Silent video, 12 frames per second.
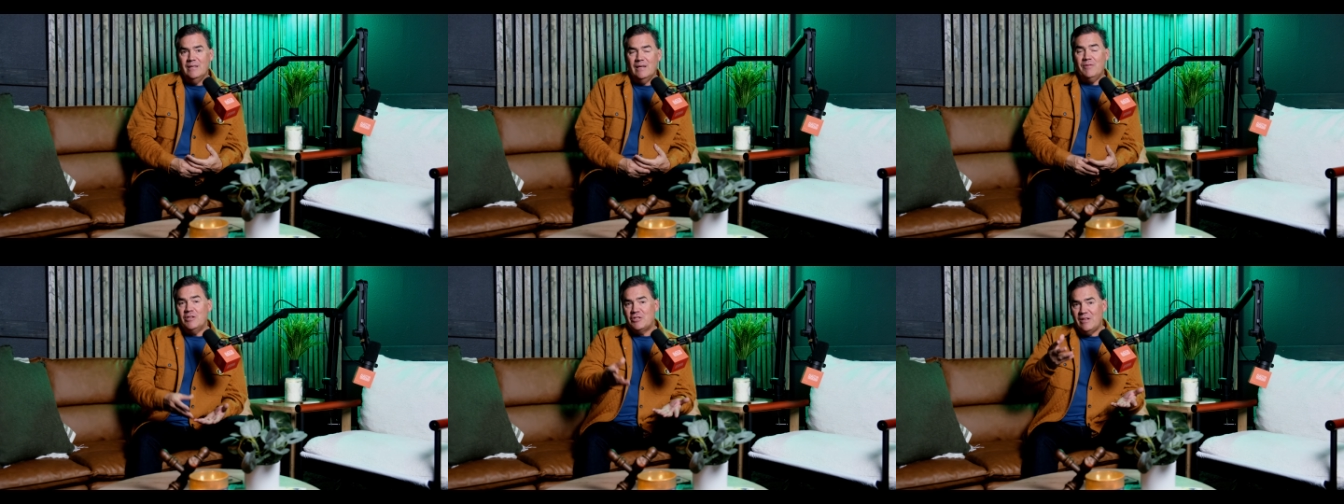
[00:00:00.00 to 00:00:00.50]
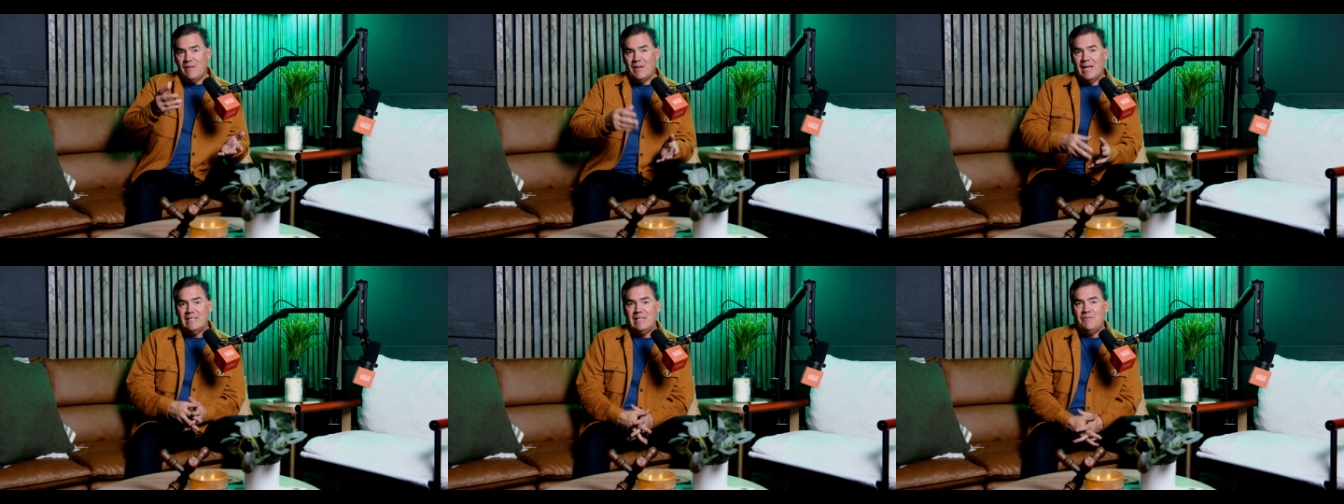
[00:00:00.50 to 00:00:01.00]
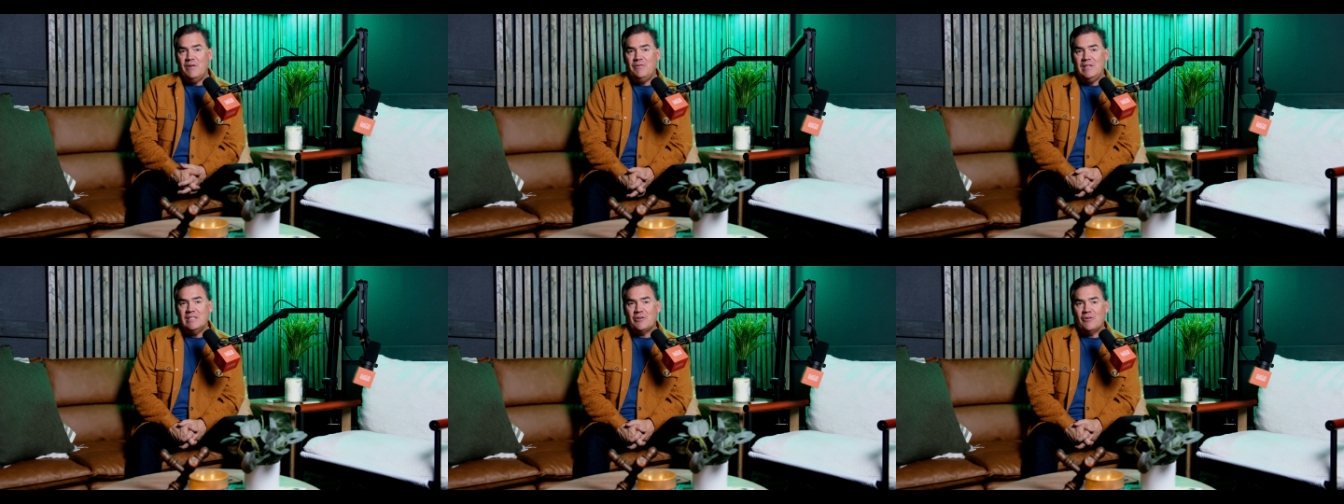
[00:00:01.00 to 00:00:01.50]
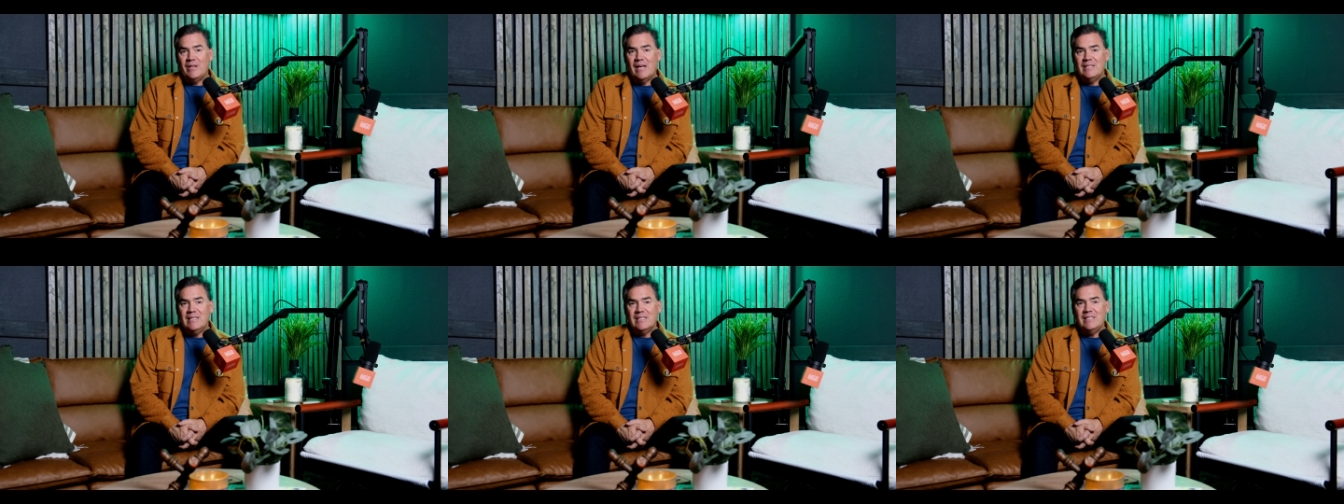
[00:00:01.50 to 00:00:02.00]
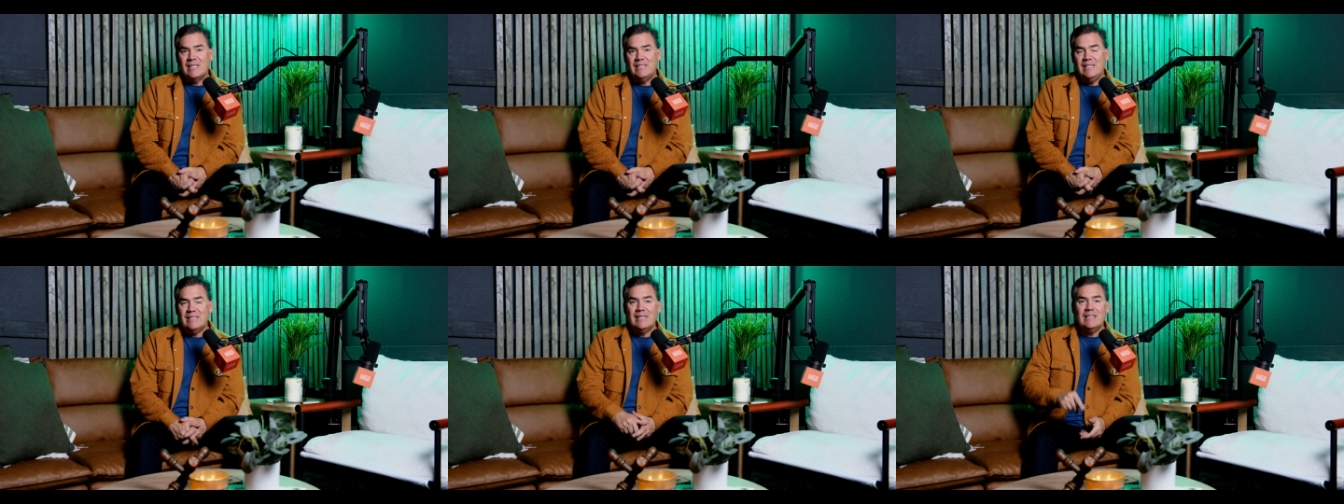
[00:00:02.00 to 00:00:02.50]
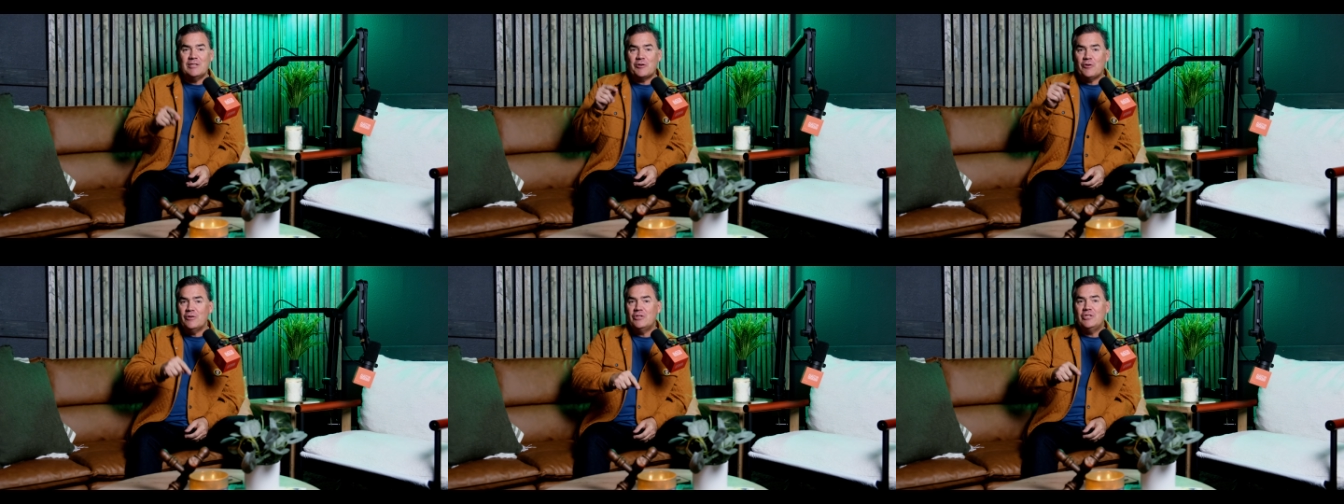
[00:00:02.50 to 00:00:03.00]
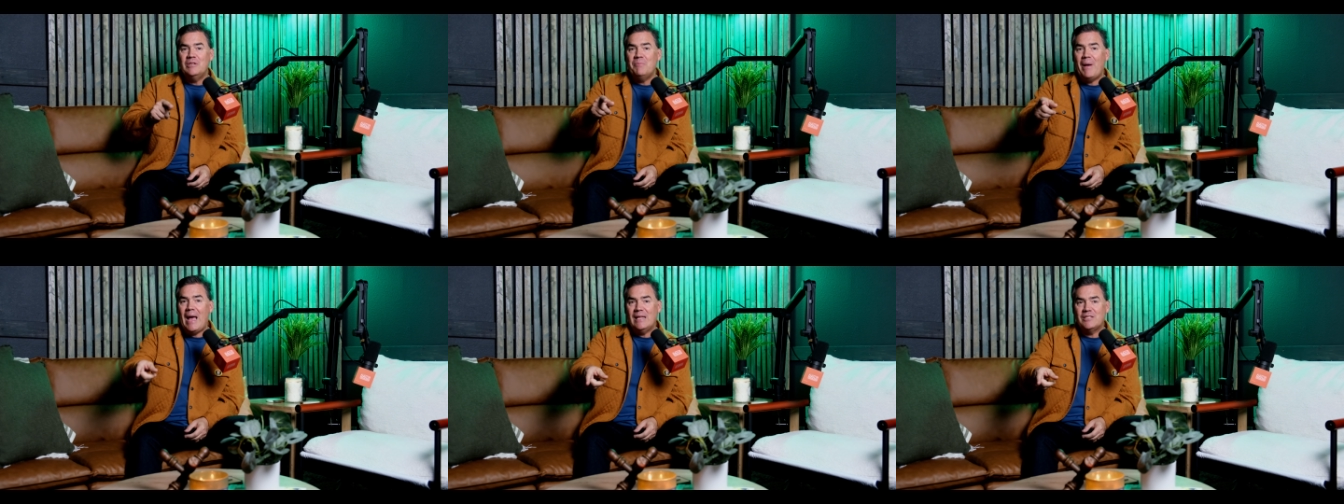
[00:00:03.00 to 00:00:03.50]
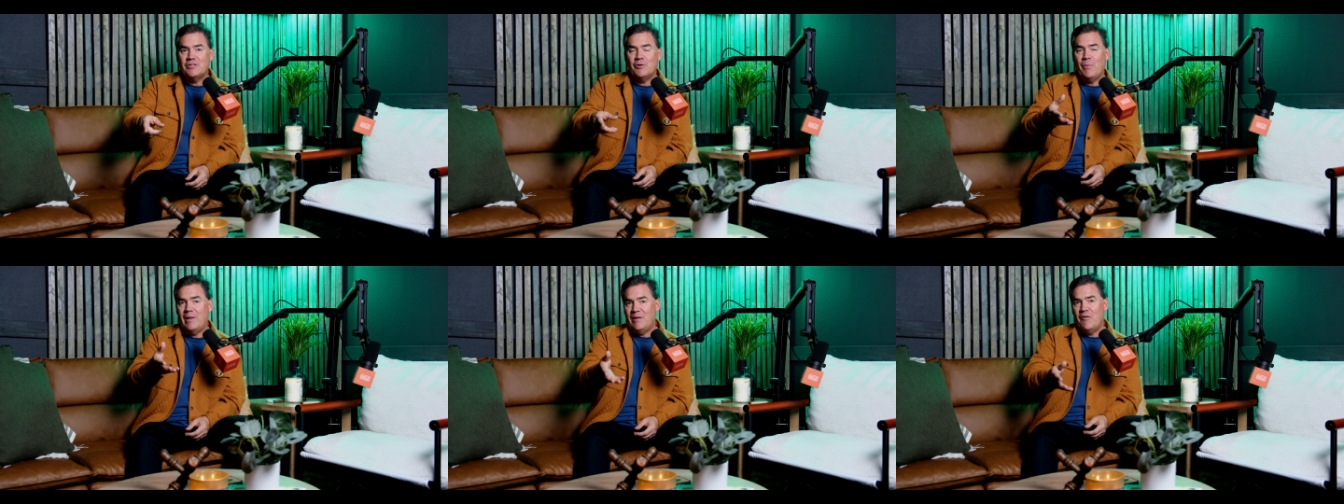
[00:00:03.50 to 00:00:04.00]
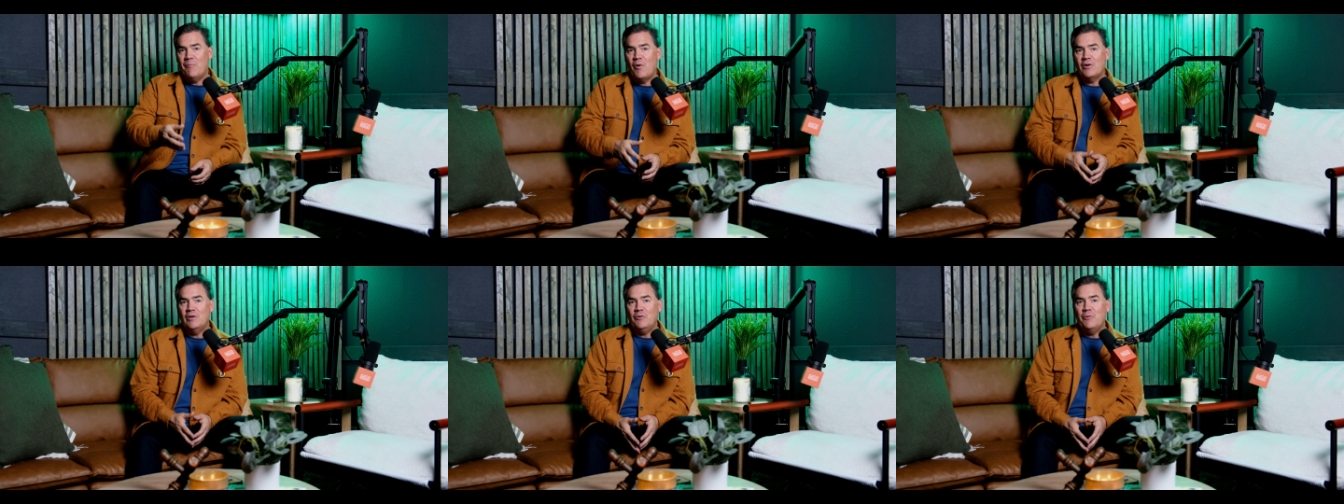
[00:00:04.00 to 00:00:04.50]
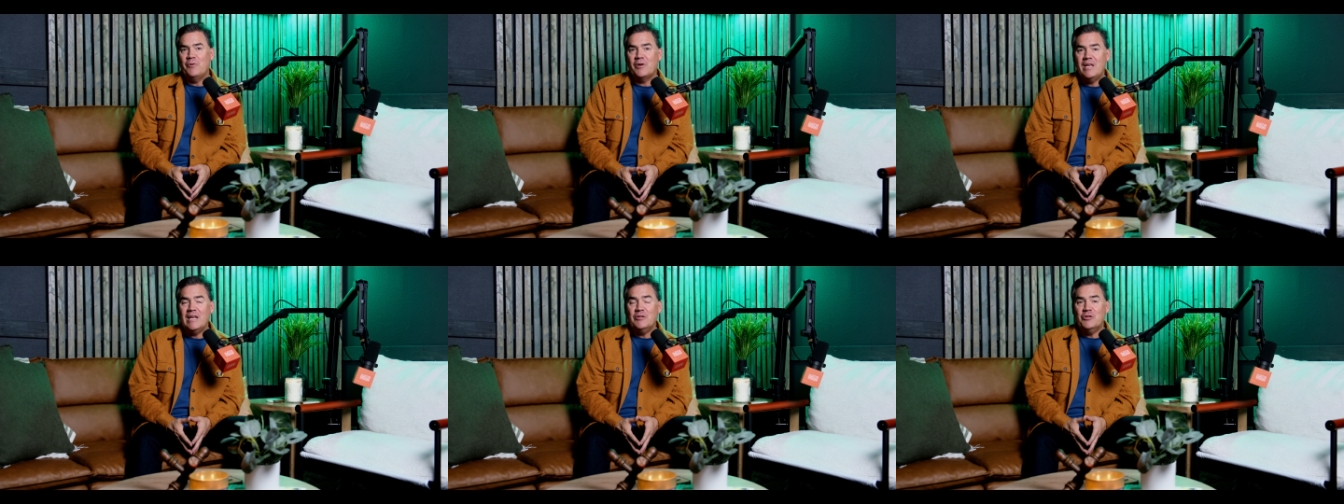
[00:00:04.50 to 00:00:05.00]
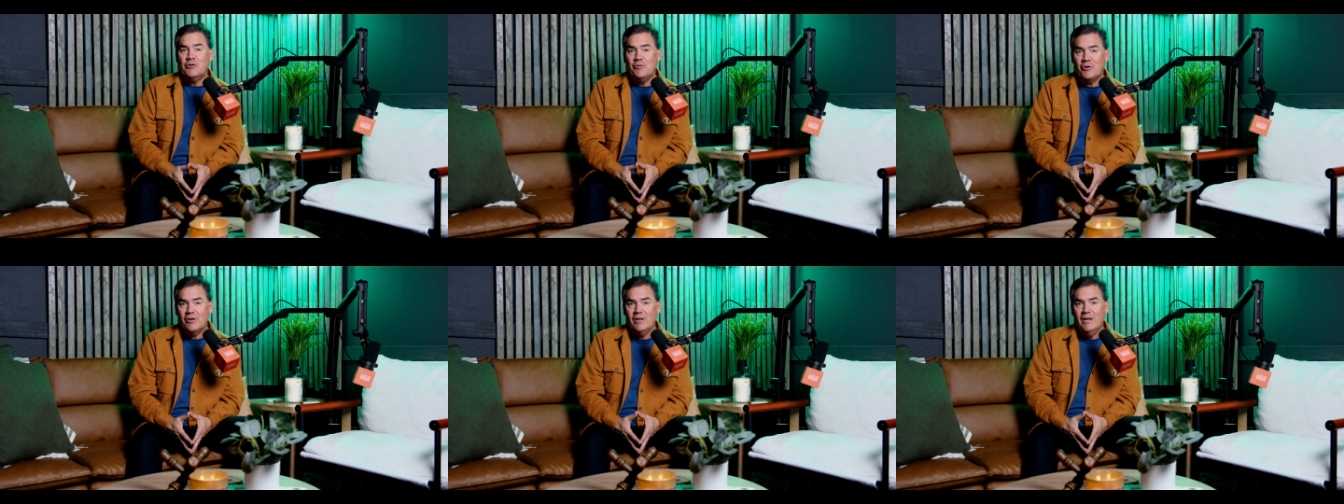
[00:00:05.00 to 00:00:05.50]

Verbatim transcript: Eventually, in the 1950s and early 1960s, it is a Christian pastor by the name of Martin Luther King Jr.